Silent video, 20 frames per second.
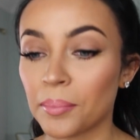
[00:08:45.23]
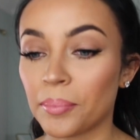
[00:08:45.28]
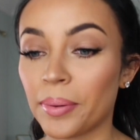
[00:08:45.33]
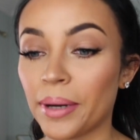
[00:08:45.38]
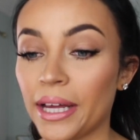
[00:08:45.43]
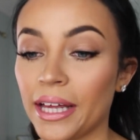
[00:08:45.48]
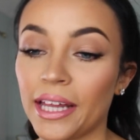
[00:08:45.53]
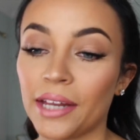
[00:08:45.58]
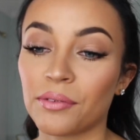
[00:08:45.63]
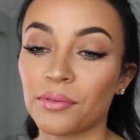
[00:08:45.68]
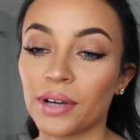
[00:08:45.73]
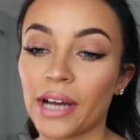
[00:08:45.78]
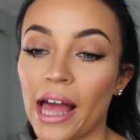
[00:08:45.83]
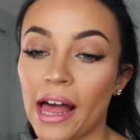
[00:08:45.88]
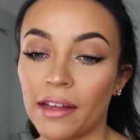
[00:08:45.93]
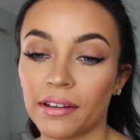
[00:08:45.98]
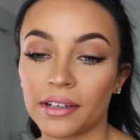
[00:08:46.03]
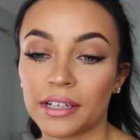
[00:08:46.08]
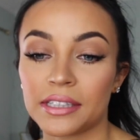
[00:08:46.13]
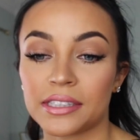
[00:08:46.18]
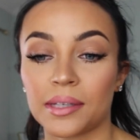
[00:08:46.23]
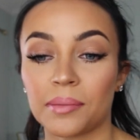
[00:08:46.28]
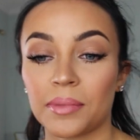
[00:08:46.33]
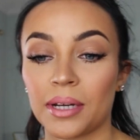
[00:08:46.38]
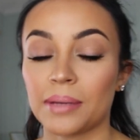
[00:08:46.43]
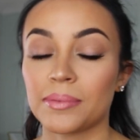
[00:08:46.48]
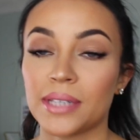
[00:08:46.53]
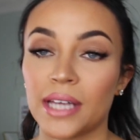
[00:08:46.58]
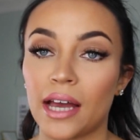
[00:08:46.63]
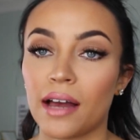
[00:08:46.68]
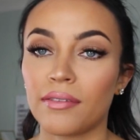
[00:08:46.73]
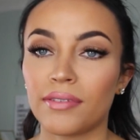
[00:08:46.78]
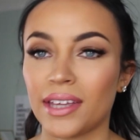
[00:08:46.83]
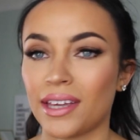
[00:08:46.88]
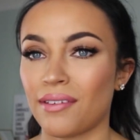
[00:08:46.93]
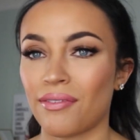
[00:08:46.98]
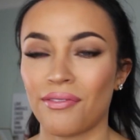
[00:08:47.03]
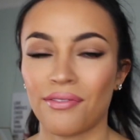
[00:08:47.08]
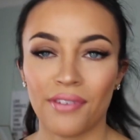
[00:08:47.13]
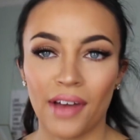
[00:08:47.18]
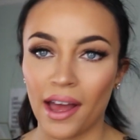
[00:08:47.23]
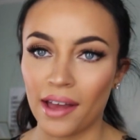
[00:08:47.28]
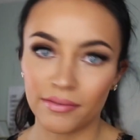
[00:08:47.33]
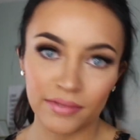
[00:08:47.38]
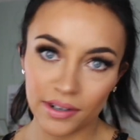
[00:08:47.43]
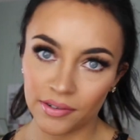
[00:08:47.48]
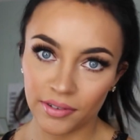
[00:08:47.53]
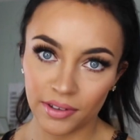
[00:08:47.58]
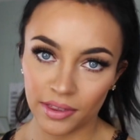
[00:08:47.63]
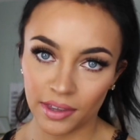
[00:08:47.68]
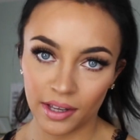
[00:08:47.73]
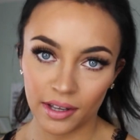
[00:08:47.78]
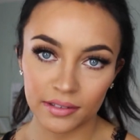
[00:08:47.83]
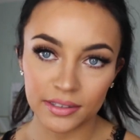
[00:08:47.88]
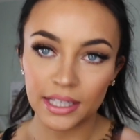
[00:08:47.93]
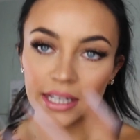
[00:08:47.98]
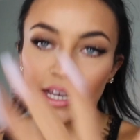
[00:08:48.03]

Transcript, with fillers: but in reality sometimes I have like five different things